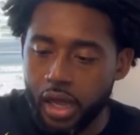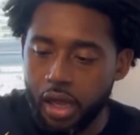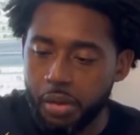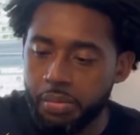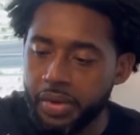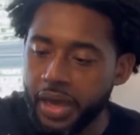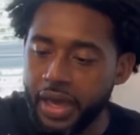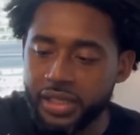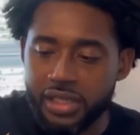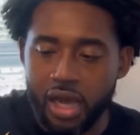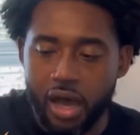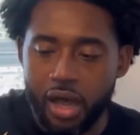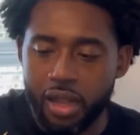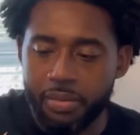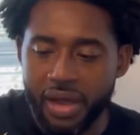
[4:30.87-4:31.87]
It's all
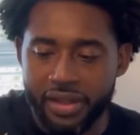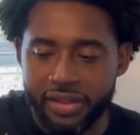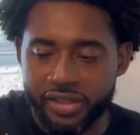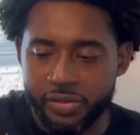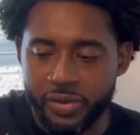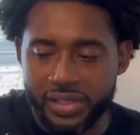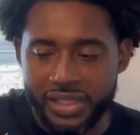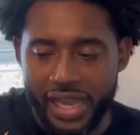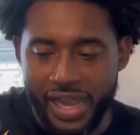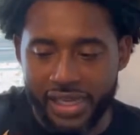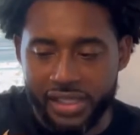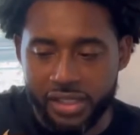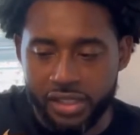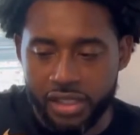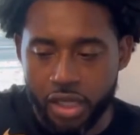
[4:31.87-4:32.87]
about this wrist action.
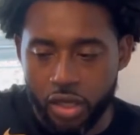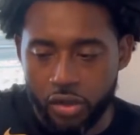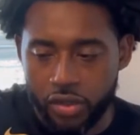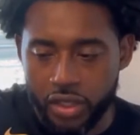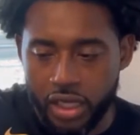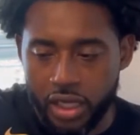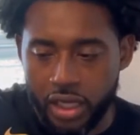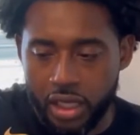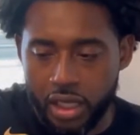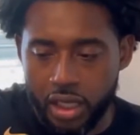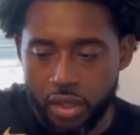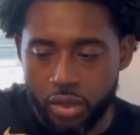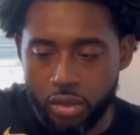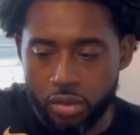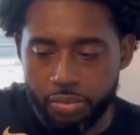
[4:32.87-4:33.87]
So you get a
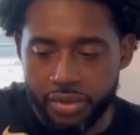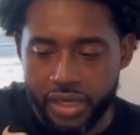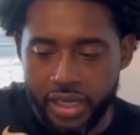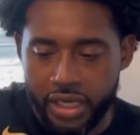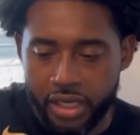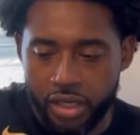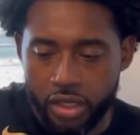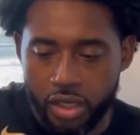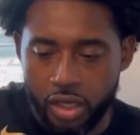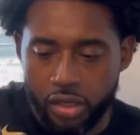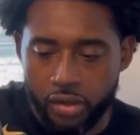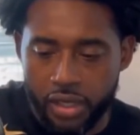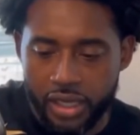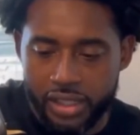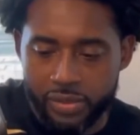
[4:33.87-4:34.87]
little bit,
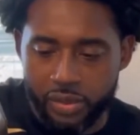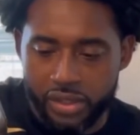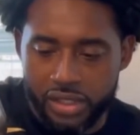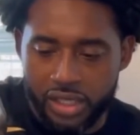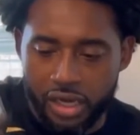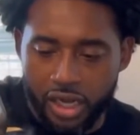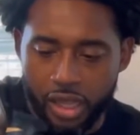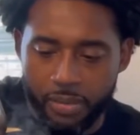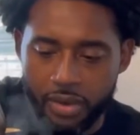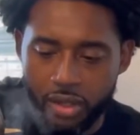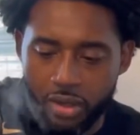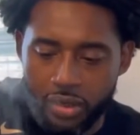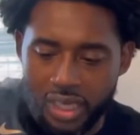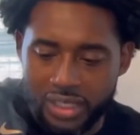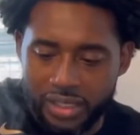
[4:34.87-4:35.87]
it's when it start coming a little
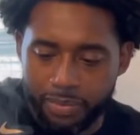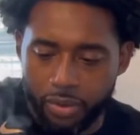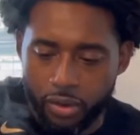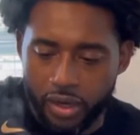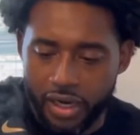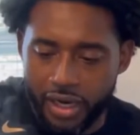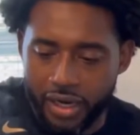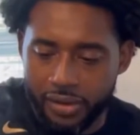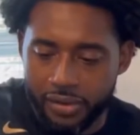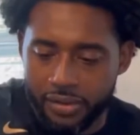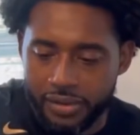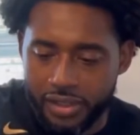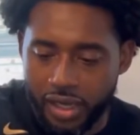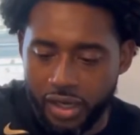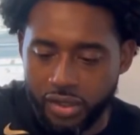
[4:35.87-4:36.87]
easy pour there.
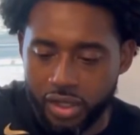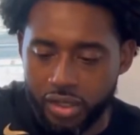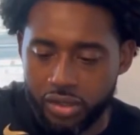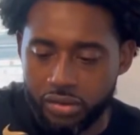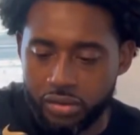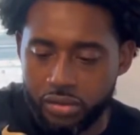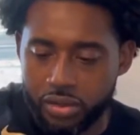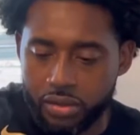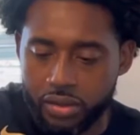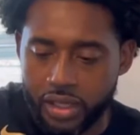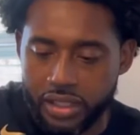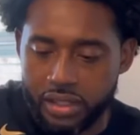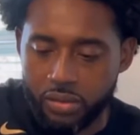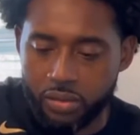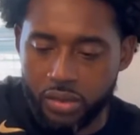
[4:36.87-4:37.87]
Sorry, trying to do 2 things at
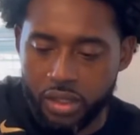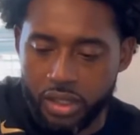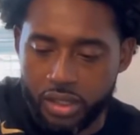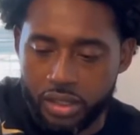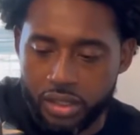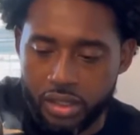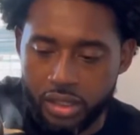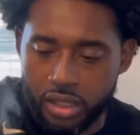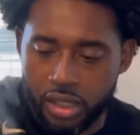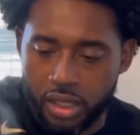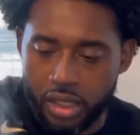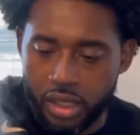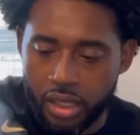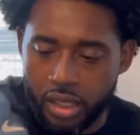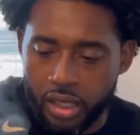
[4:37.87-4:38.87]
once.
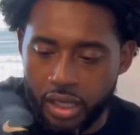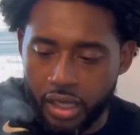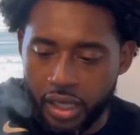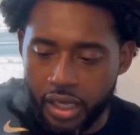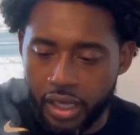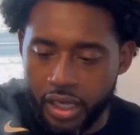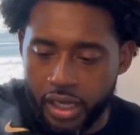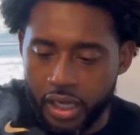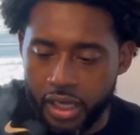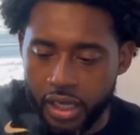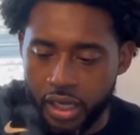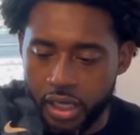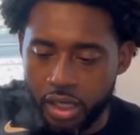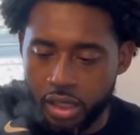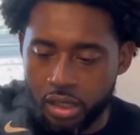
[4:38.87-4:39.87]

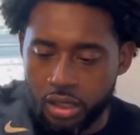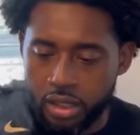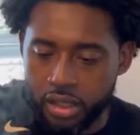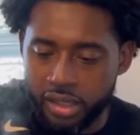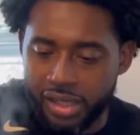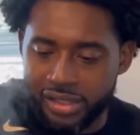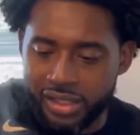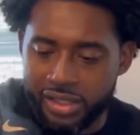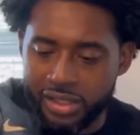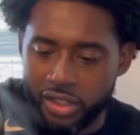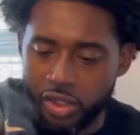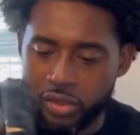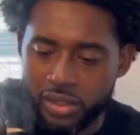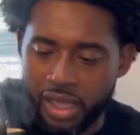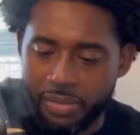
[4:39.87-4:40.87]
And this is usually
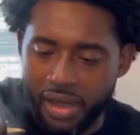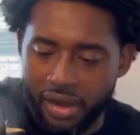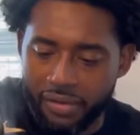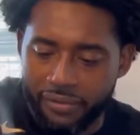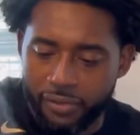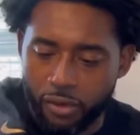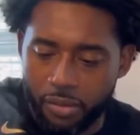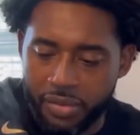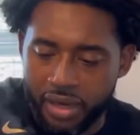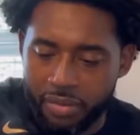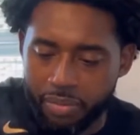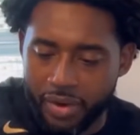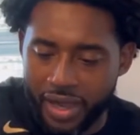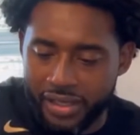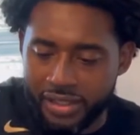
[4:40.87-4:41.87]
about a 4-minute
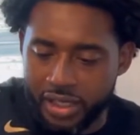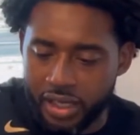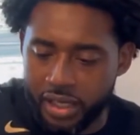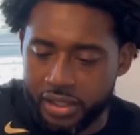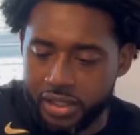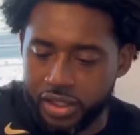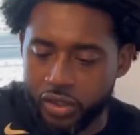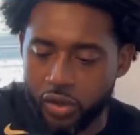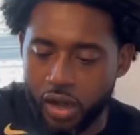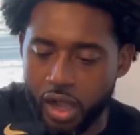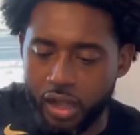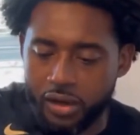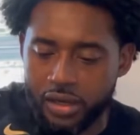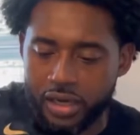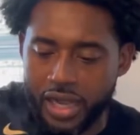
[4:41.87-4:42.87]
process. You all are
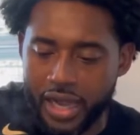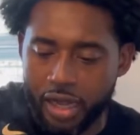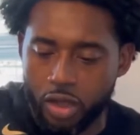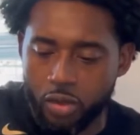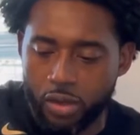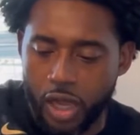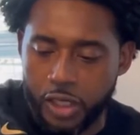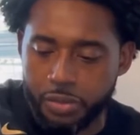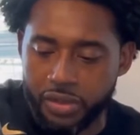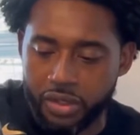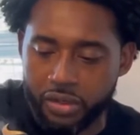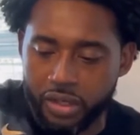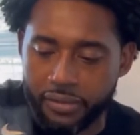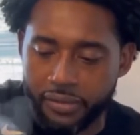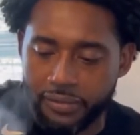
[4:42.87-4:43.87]
not gonna watch me do this
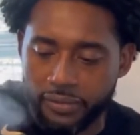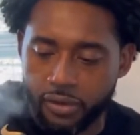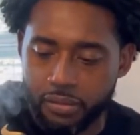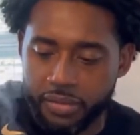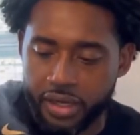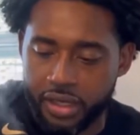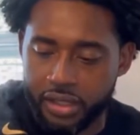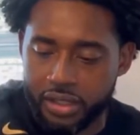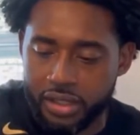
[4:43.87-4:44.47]
for 4 minutes.